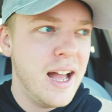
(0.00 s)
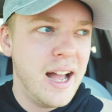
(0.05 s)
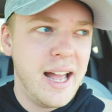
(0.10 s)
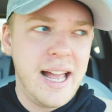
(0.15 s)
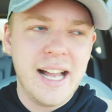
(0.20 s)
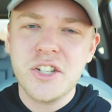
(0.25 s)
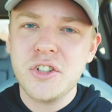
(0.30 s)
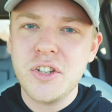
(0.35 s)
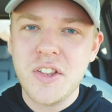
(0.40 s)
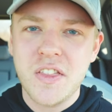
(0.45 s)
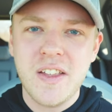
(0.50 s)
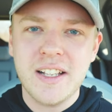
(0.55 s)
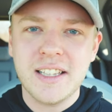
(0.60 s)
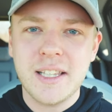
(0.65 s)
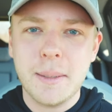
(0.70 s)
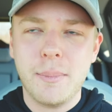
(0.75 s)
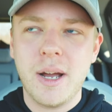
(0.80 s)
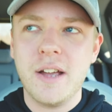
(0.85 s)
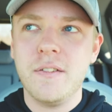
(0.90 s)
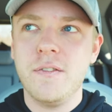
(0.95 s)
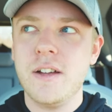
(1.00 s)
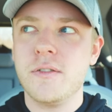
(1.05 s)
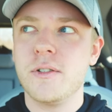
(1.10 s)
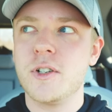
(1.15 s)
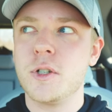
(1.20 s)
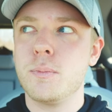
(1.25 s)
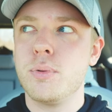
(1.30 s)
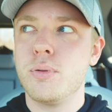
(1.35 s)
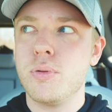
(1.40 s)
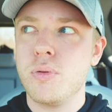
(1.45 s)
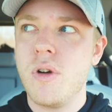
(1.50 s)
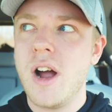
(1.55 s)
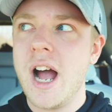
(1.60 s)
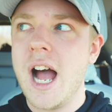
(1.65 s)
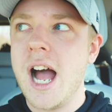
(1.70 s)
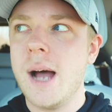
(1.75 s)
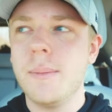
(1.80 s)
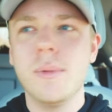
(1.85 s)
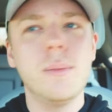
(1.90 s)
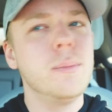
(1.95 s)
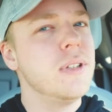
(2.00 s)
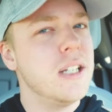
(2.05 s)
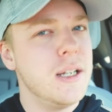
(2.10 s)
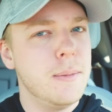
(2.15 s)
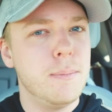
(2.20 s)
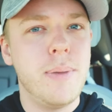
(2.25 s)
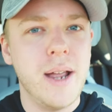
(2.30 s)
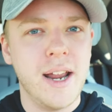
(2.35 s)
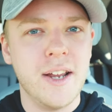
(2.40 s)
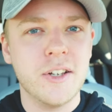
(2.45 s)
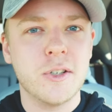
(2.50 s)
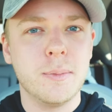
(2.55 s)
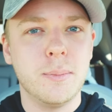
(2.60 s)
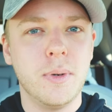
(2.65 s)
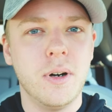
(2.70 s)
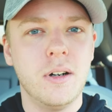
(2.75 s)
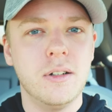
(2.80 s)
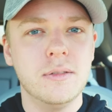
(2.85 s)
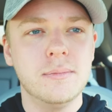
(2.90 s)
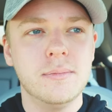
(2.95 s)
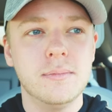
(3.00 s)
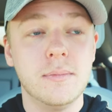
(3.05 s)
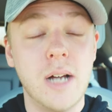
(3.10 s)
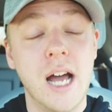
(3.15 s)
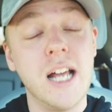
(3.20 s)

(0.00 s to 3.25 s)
I actually think that my favorite is probably baseball.